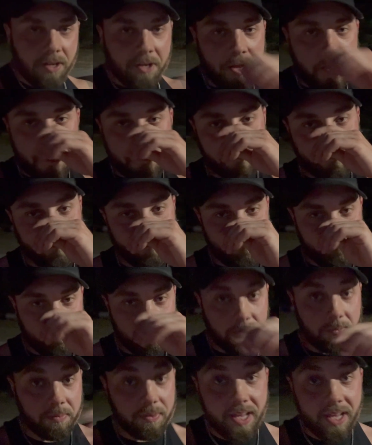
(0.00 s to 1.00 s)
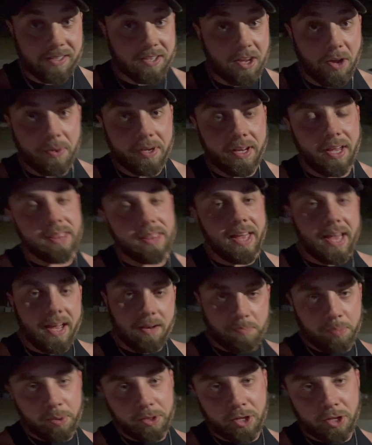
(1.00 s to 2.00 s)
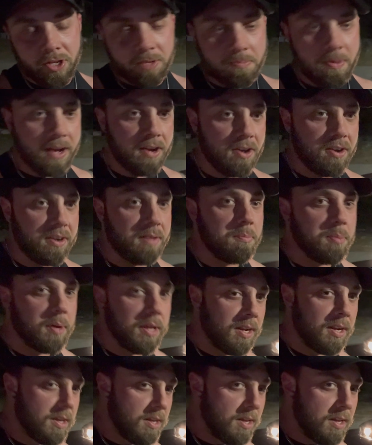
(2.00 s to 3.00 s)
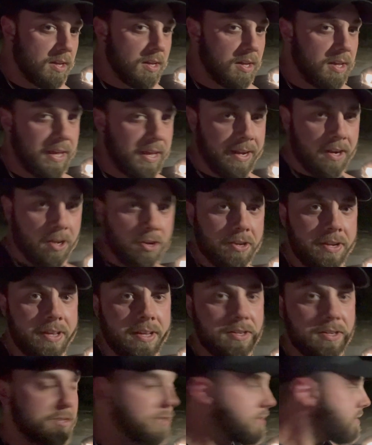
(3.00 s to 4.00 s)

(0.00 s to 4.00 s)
Okay. That's all we, and that, put the hood back on it, but, and a hood hinge.